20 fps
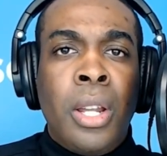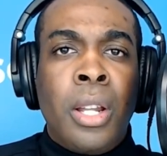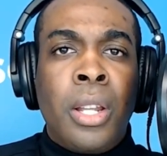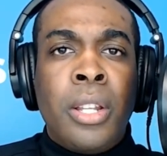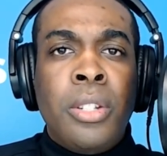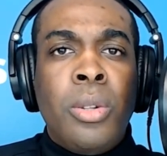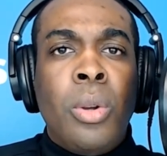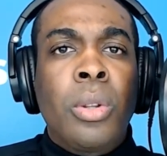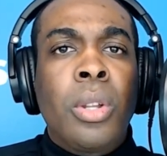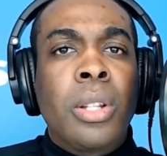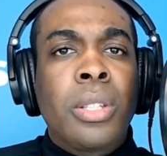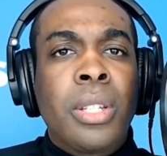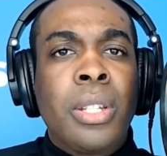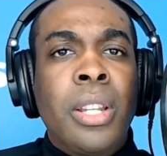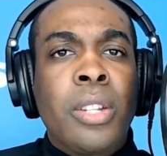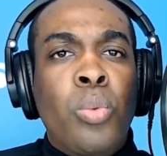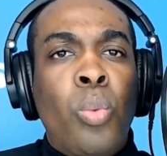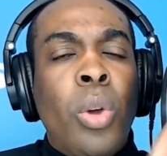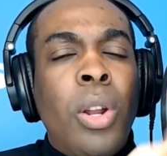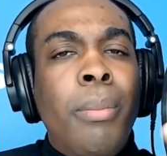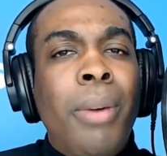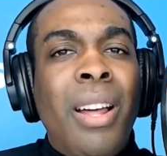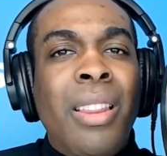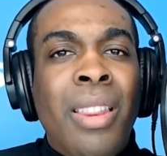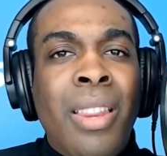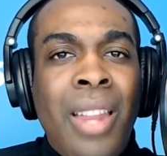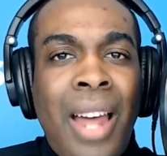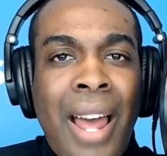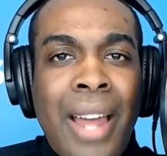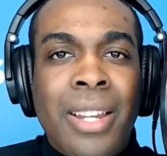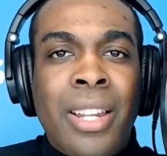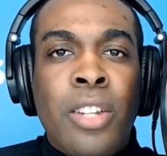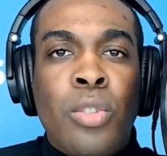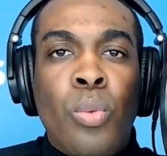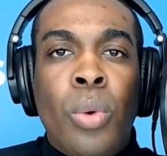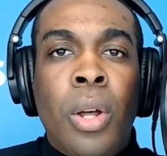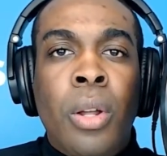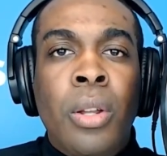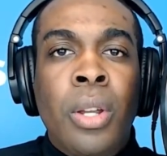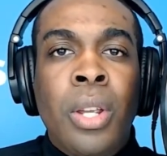Let's hold on to this. What about that as
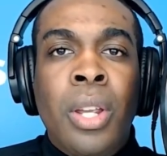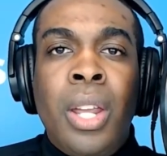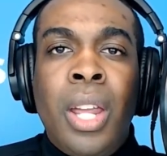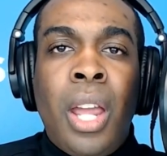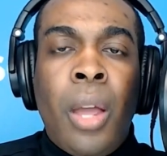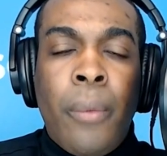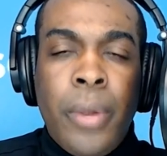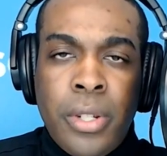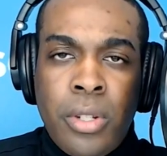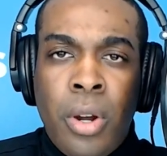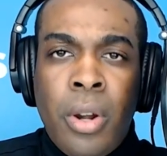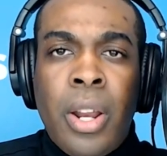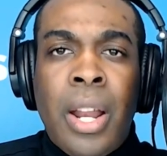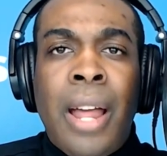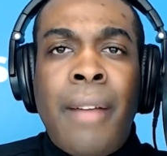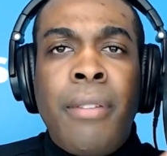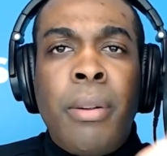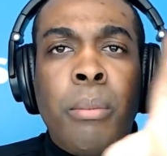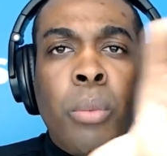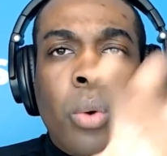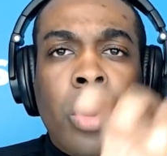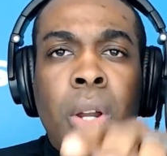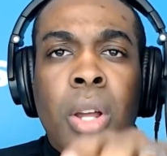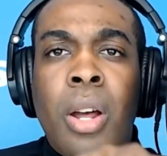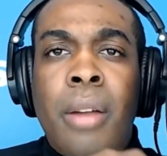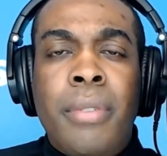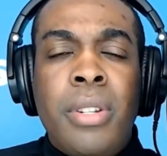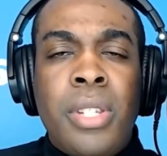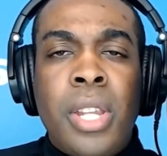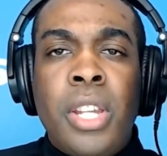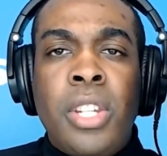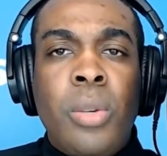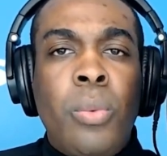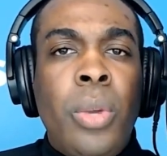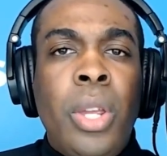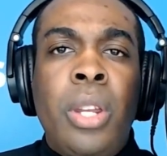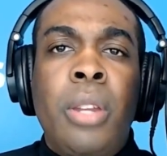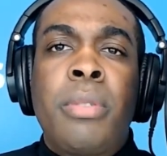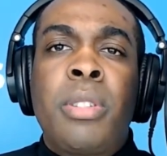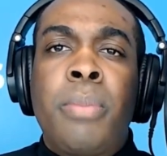well? And we started having more conversation.
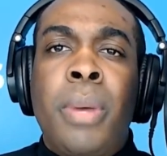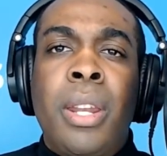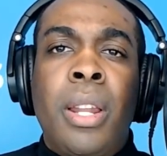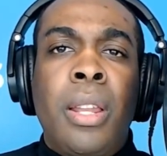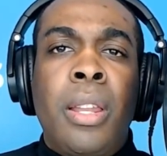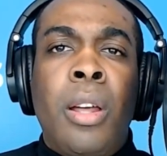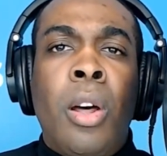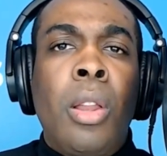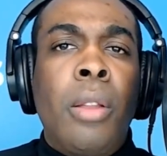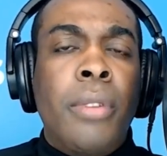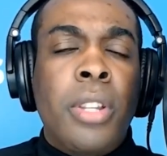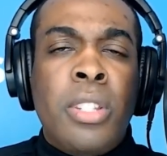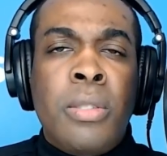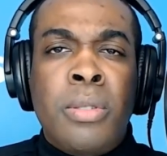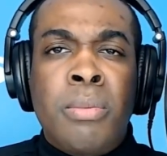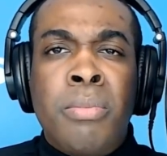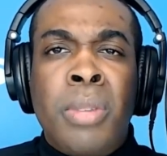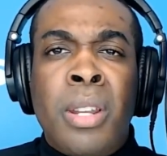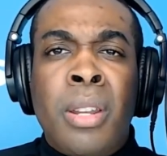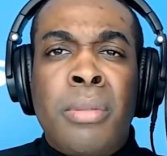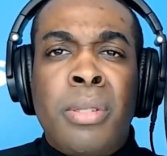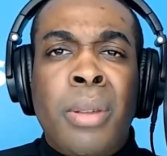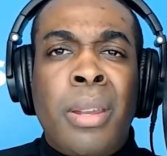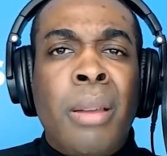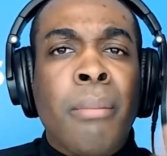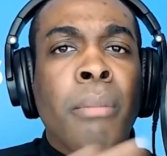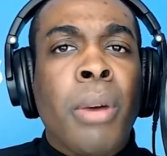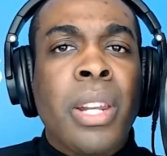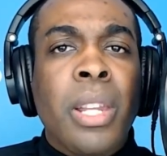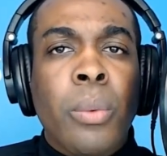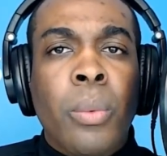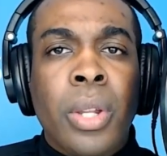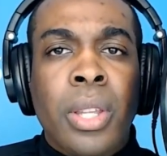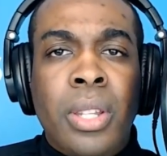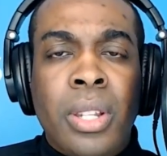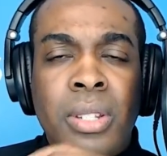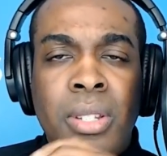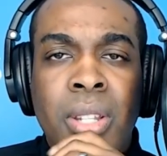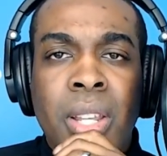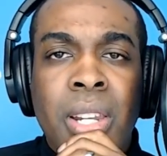All of us end up spending money with
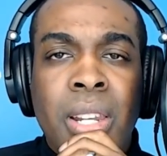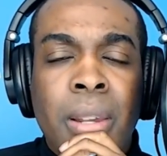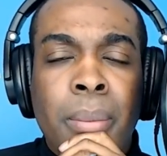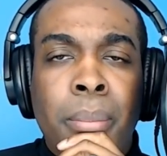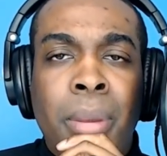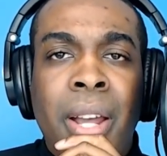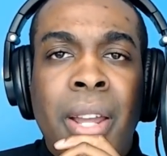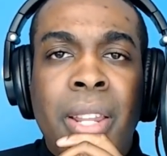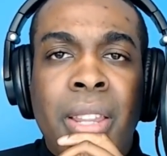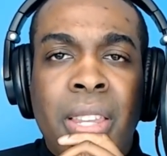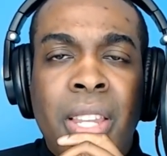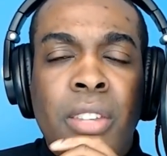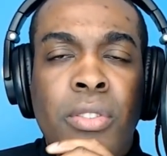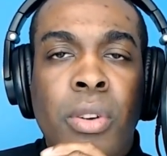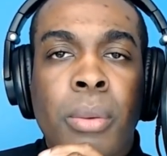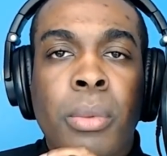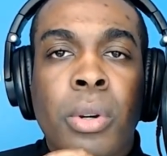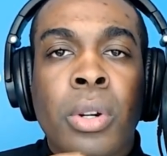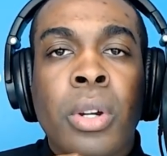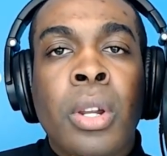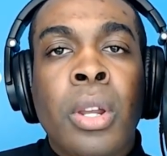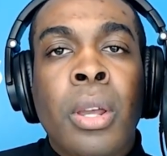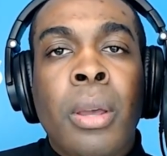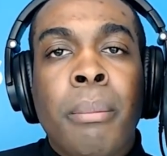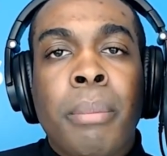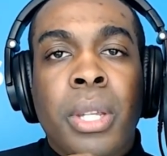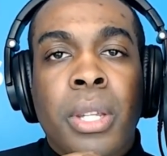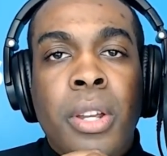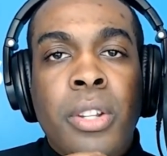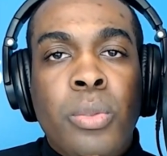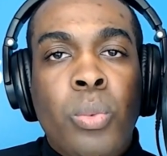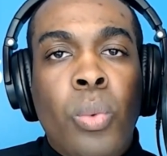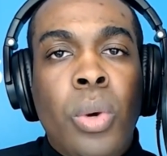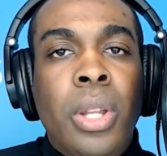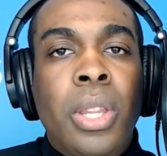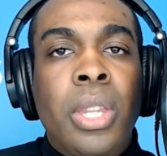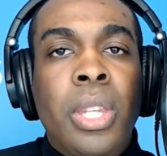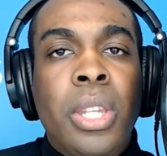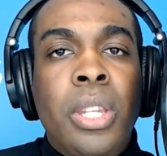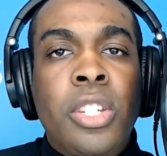this lady and buying things from her, because
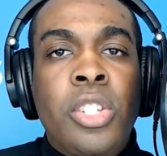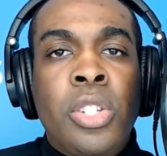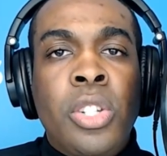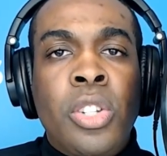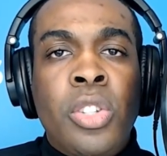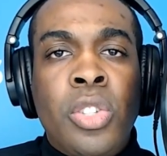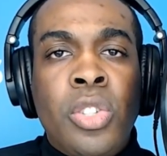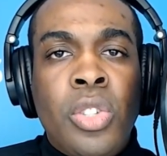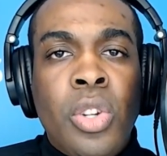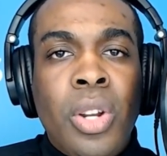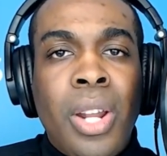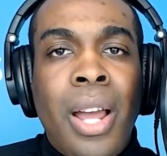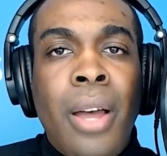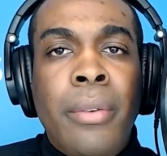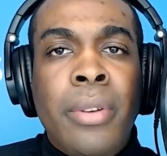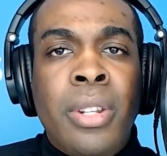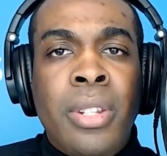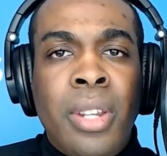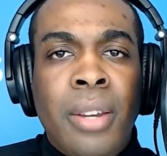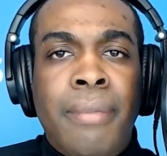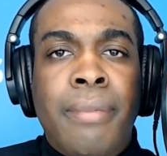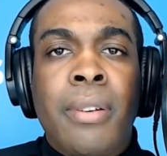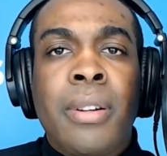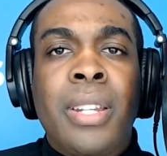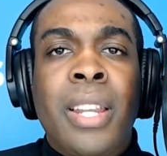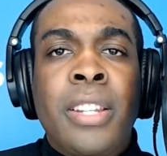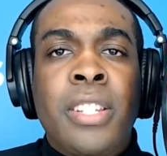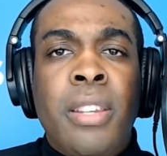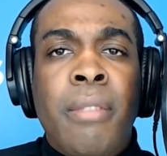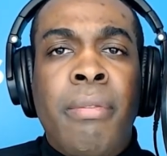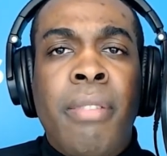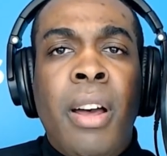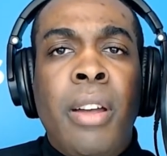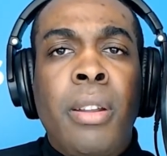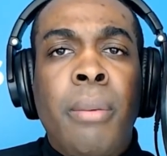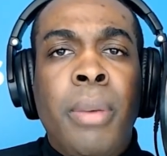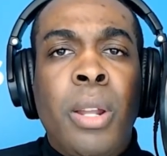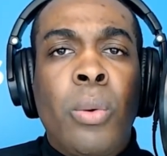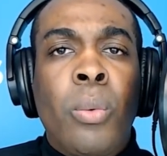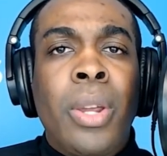one thing, she stood out different and she found
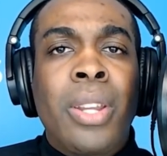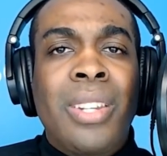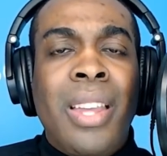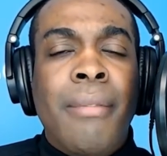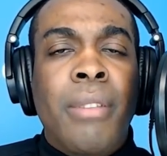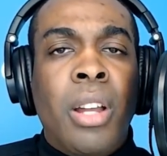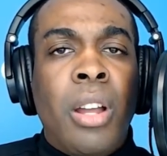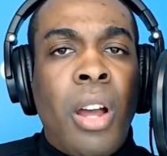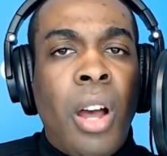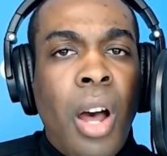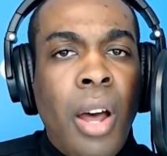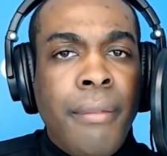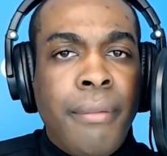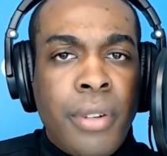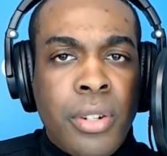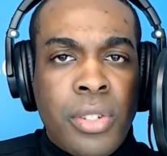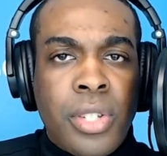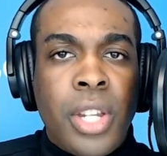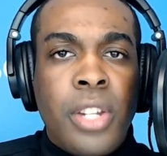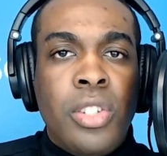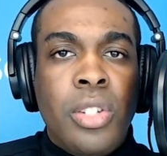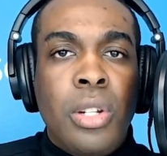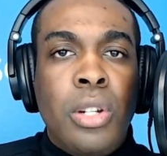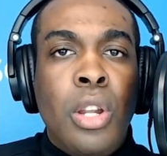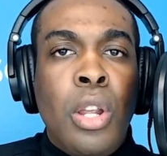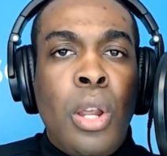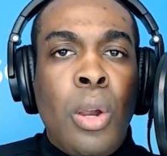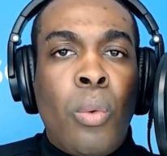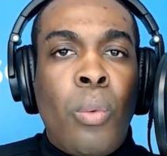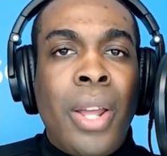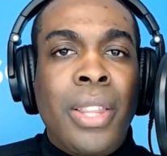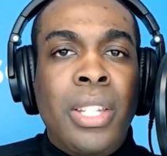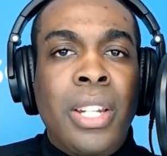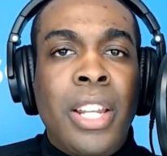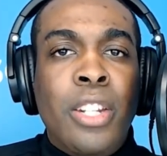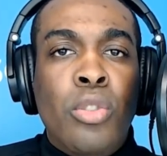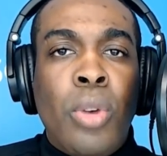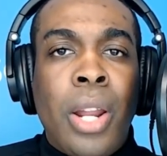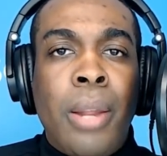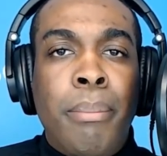a better way to have a conversation rather
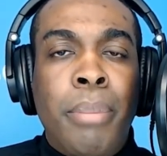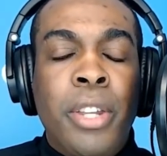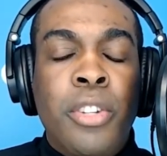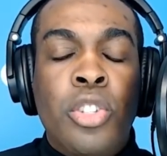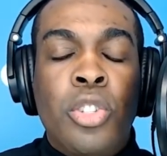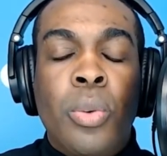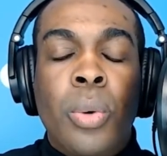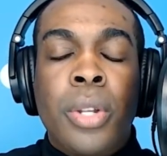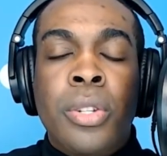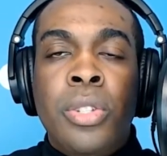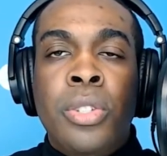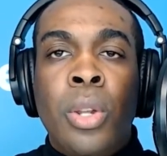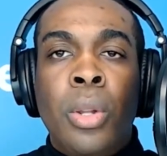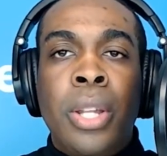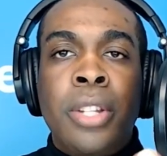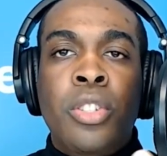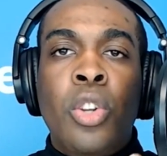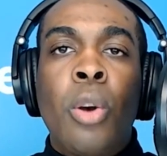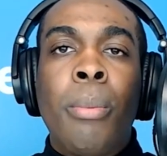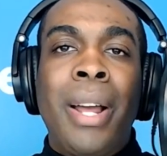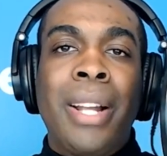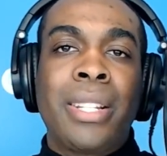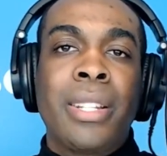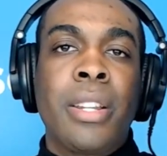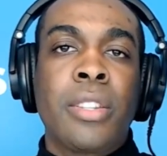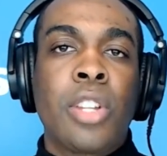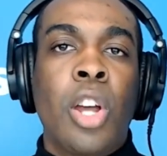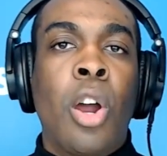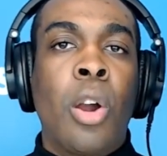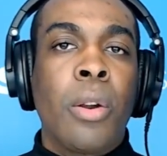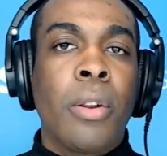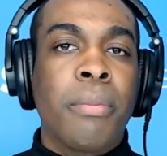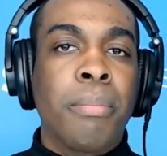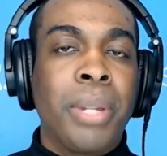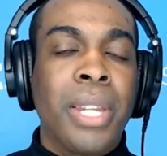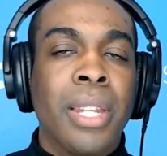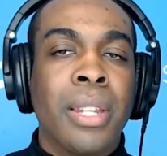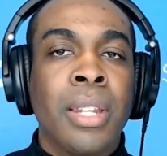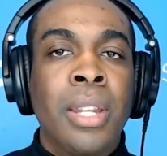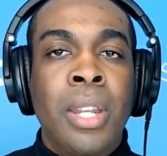than try to pitch to us. So let's go back to this
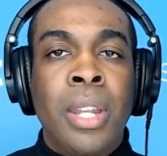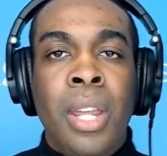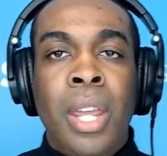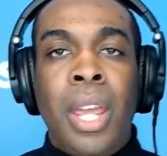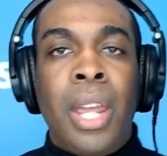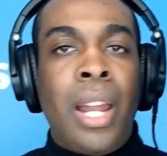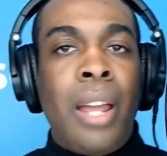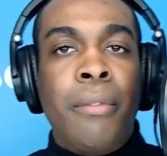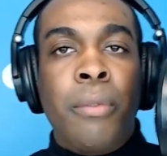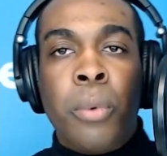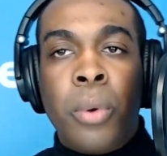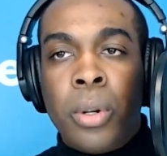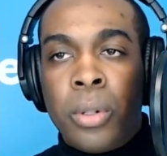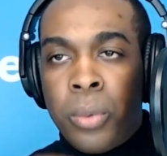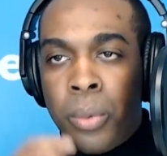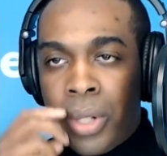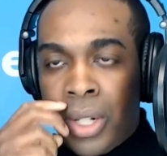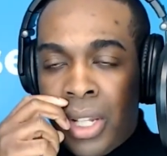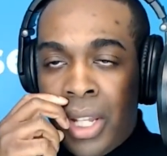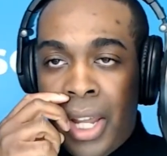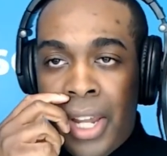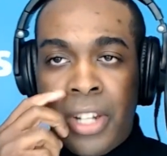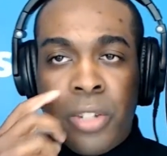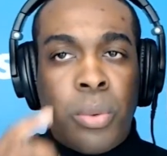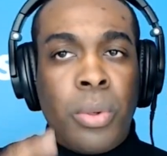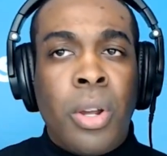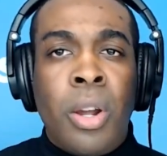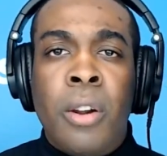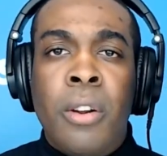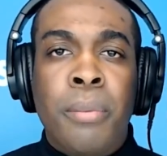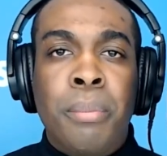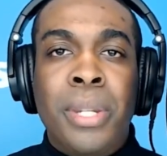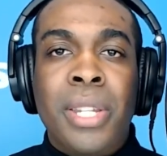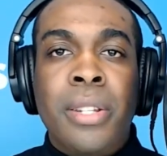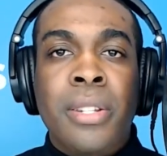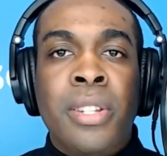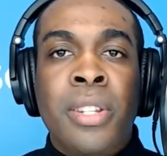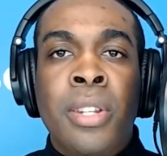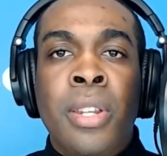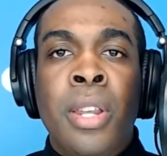RFP. And I've worked with clients with
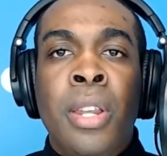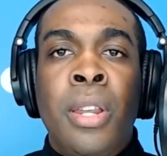RFPs.